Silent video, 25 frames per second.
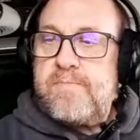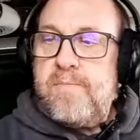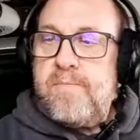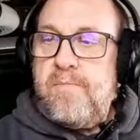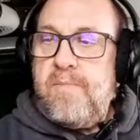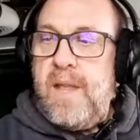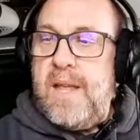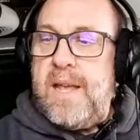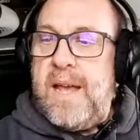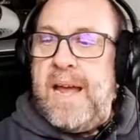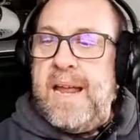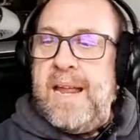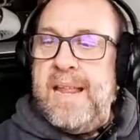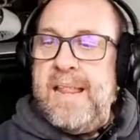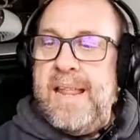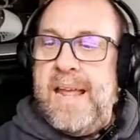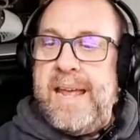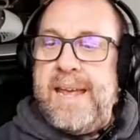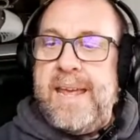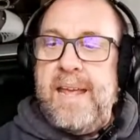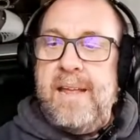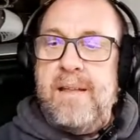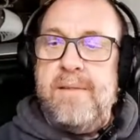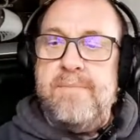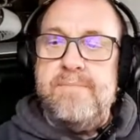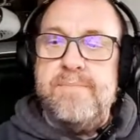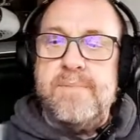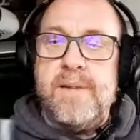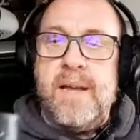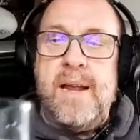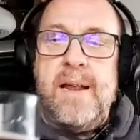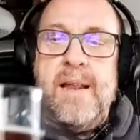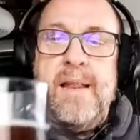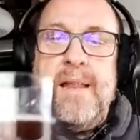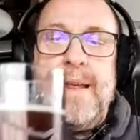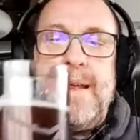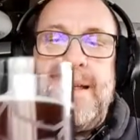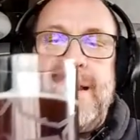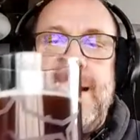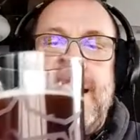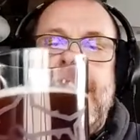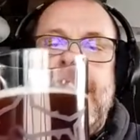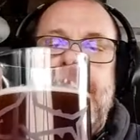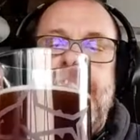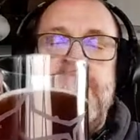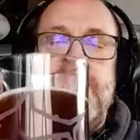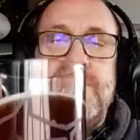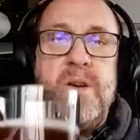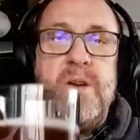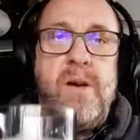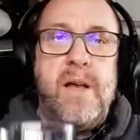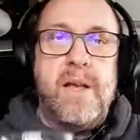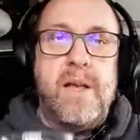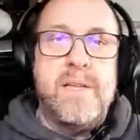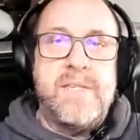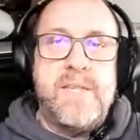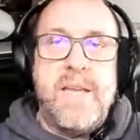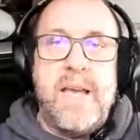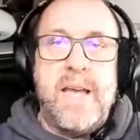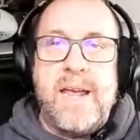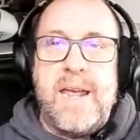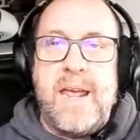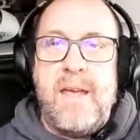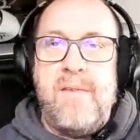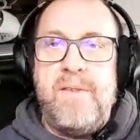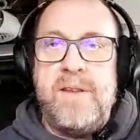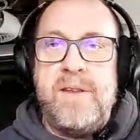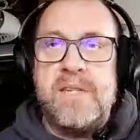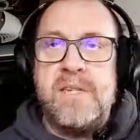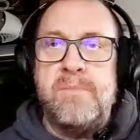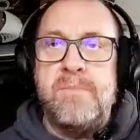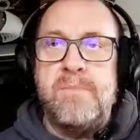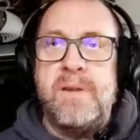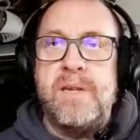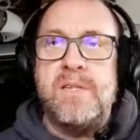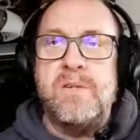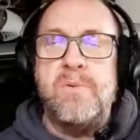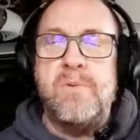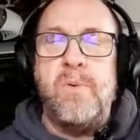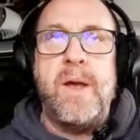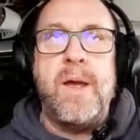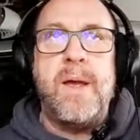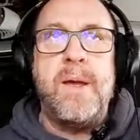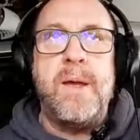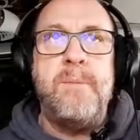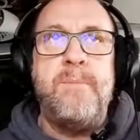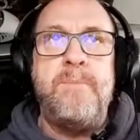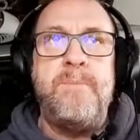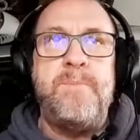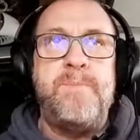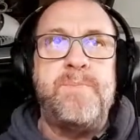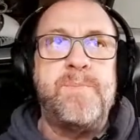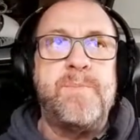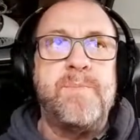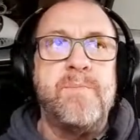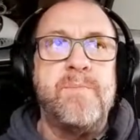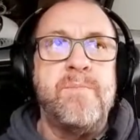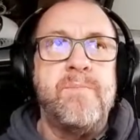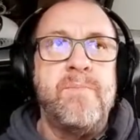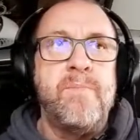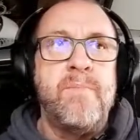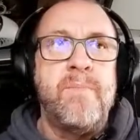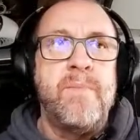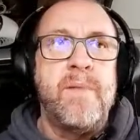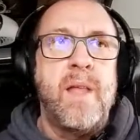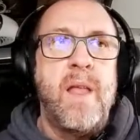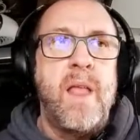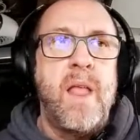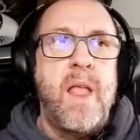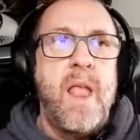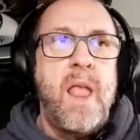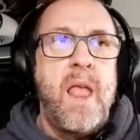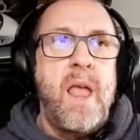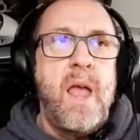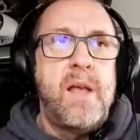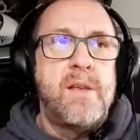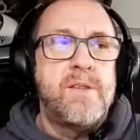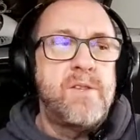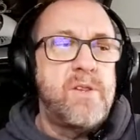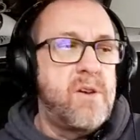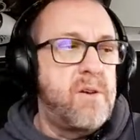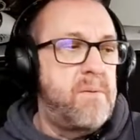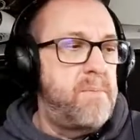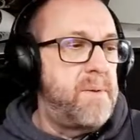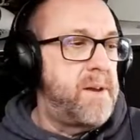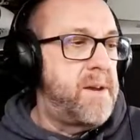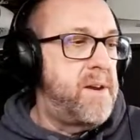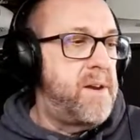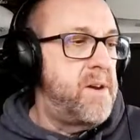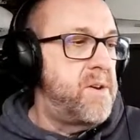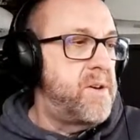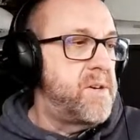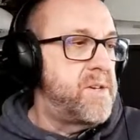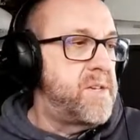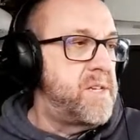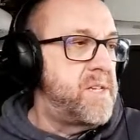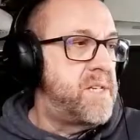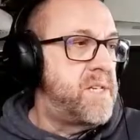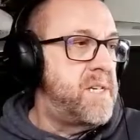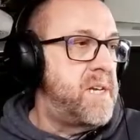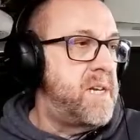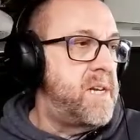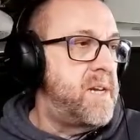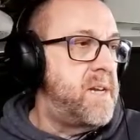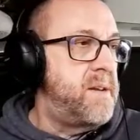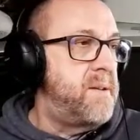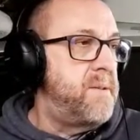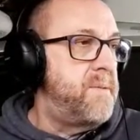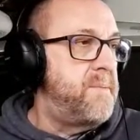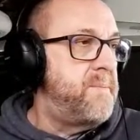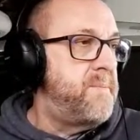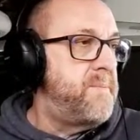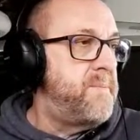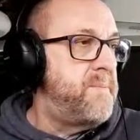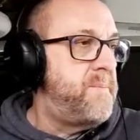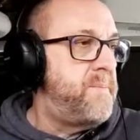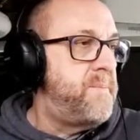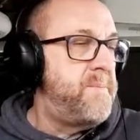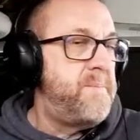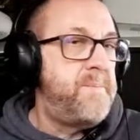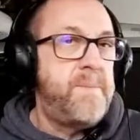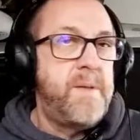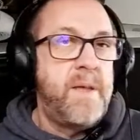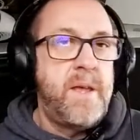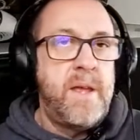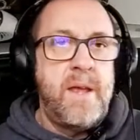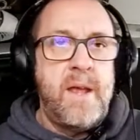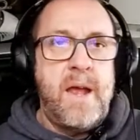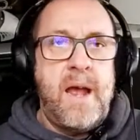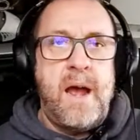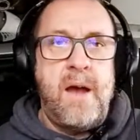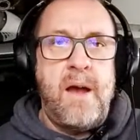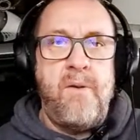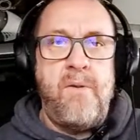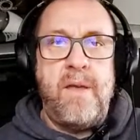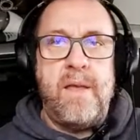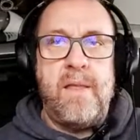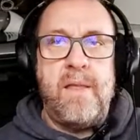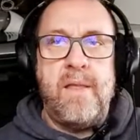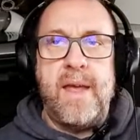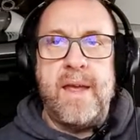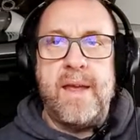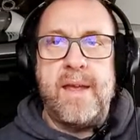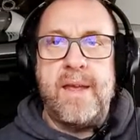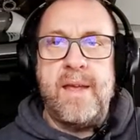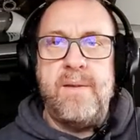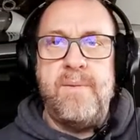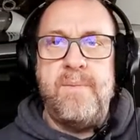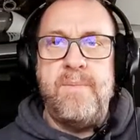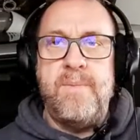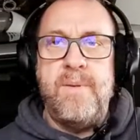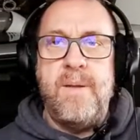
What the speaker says: Kind of like it. I like it. So I say I gave some of these away. So I'll be curious to see how they like it.